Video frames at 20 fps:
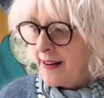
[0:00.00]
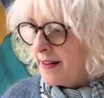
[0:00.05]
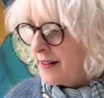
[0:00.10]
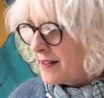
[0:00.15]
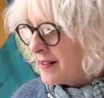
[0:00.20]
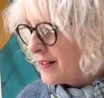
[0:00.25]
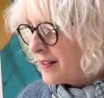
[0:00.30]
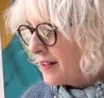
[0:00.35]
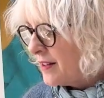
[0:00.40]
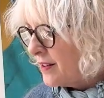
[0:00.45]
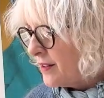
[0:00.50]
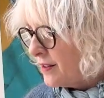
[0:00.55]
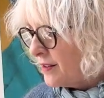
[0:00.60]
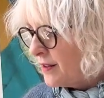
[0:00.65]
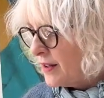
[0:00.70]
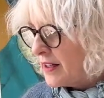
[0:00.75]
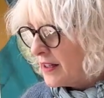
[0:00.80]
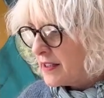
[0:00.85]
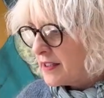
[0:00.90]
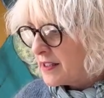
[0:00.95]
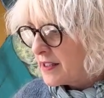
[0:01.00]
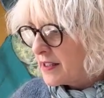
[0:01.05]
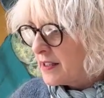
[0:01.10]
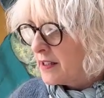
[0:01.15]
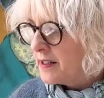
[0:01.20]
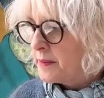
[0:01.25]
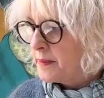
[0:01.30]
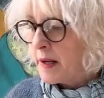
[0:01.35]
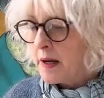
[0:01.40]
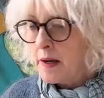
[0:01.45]
So it's still
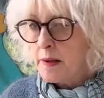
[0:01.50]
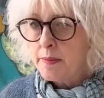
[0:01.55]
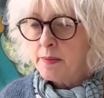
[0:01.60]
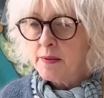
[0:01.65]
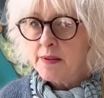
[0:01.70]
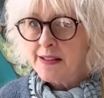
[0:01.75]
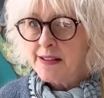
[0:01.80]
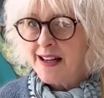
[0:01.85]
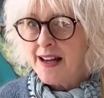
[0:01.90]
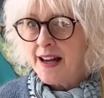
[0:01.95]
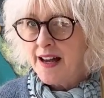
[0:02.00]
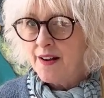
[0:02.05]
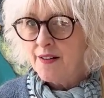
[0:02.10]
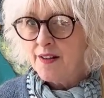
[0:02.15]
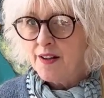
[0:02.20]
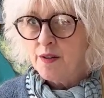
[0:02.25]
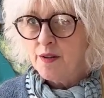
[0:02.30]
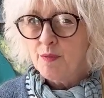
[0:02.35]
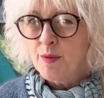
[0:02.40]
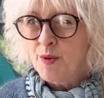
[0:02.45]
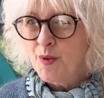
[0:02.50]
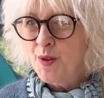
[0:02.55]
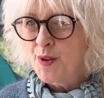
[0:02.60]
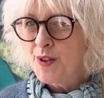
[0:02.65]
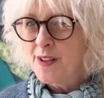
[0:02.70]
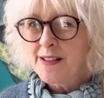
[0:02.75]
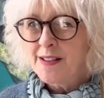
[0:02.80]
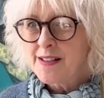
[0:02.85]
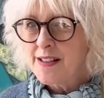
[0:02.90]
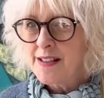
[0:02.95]
a bit up and down. In the
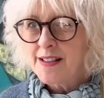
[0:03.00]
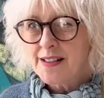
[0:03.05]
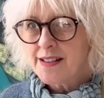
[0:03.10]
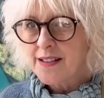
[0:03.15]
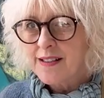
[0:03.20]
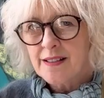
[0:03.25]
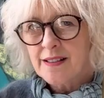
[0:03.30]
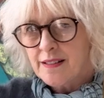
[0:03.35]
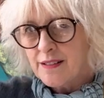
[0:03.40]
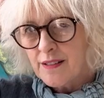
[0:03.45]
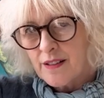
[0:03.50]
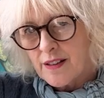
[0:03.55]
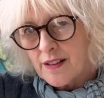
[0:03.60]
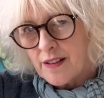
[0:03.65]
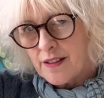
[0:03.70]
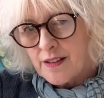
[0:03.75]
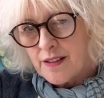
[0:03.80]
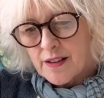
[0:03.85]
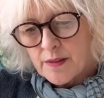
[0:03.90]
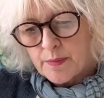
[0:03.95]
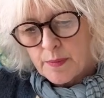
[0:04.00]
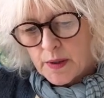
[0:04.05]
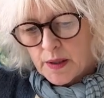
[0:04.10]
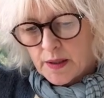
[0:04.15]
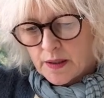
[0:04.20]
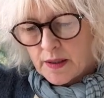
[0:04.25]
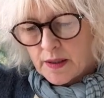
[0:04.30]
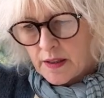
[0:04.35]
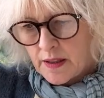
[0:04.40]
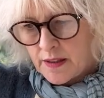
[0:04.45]
mornings he doesn't look good,
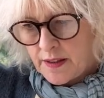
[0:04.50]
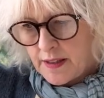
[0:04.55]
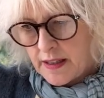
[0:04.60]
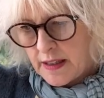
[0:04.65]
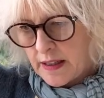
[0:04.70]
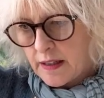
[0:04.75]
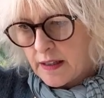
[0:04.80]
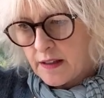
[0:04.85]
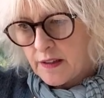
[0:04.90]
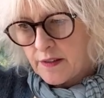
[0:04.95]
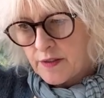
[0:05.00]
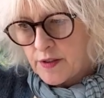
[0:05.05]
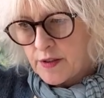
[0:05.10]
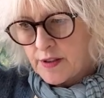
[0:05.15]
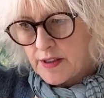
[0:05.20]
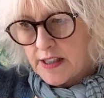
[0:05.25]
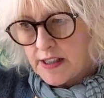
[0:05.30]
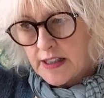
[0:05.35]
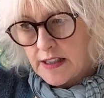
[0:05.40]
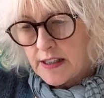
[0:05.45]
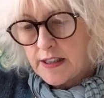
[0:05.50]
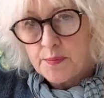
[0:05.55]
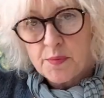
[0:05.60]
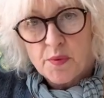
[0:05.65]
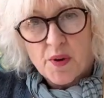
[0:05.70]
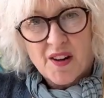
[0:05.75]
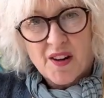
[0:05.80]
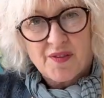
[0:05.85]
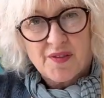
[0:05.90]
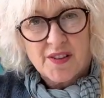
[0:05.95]
but I think after he's had his
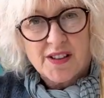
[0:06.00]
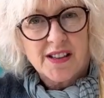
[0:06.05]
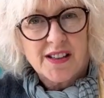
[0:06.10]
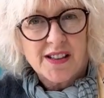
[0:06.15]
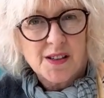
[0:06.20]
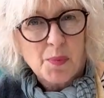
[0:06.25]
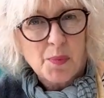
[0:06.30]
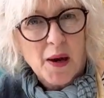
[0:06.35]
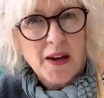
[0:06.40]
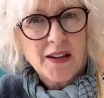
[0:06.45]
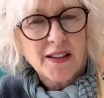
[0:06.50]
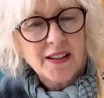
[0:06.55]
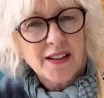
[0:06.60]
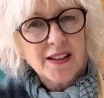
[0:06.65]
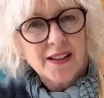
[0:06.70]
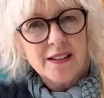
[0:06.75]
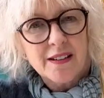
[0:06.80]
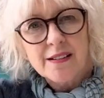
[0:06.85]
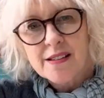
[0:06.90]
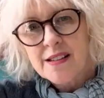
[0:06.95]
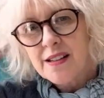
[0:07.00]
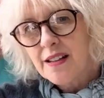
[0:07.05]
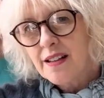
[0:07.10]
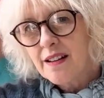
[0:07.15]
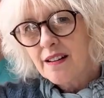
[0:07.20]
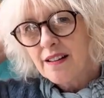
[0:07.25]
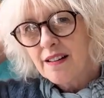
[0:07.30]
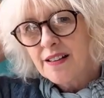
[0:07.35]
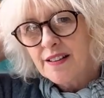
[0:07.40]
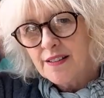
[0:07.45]
breakfast and his painkillers, he
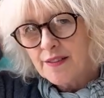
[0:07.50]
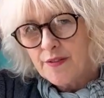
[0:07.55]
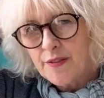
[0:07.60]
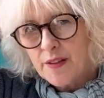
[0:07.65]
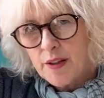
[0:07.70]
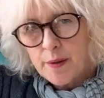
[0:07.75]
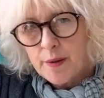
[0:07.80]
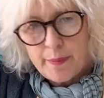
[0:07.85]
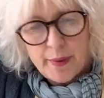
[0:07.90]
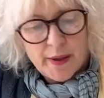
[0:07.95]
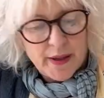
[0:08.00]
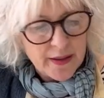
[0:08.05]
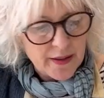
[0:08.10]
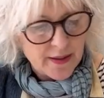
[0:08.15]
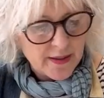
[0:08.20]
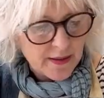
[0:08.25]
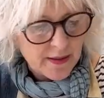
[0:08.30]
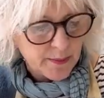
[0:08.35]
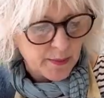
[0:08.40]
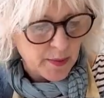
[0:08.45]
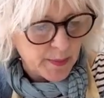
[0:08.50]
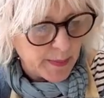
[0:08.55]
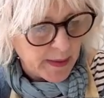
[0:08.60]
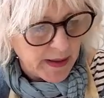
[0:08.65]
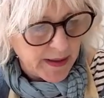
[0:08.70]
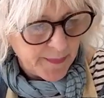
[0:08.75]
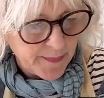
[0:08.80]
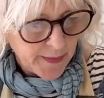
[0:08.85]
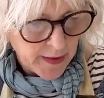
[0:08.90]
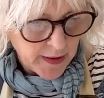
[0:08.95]
kind of perks up a
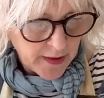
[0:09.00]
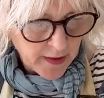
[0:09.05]
bit.